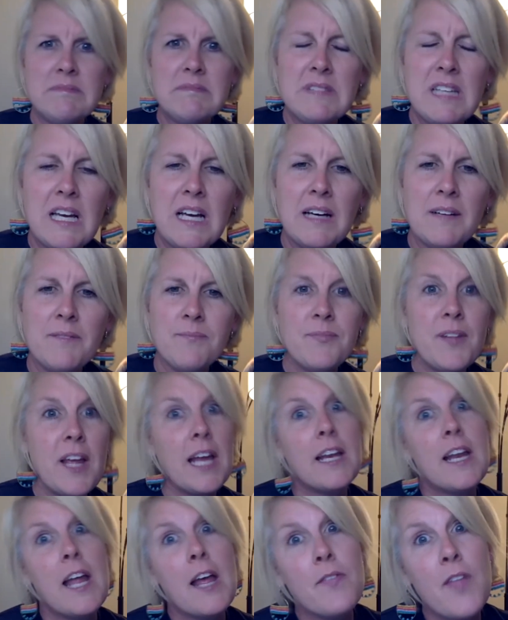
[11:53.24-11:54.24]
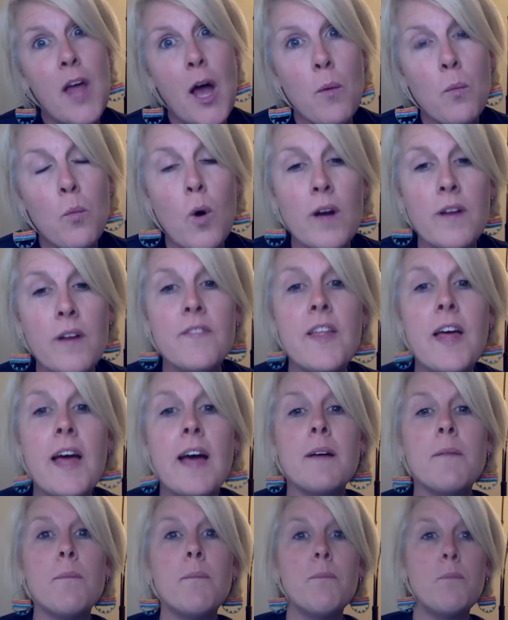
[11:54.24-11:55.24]
Yeah, and that one of
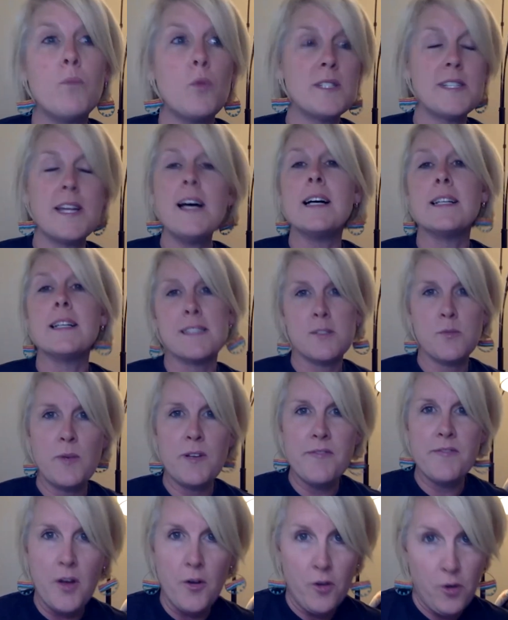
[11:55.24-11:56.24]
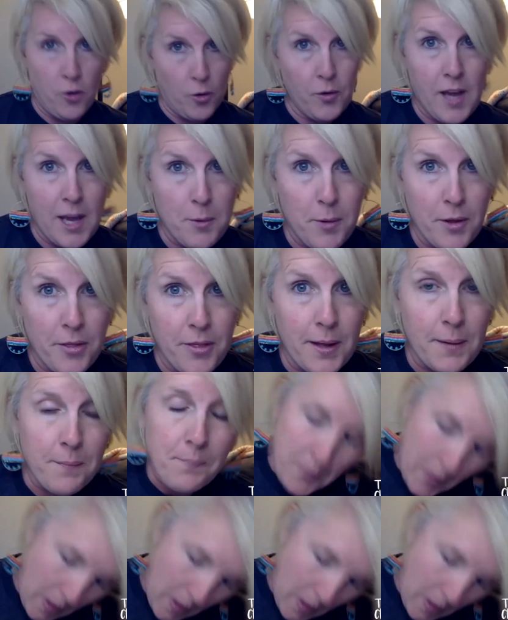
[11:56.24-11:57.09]
them was us. We felt okay with it.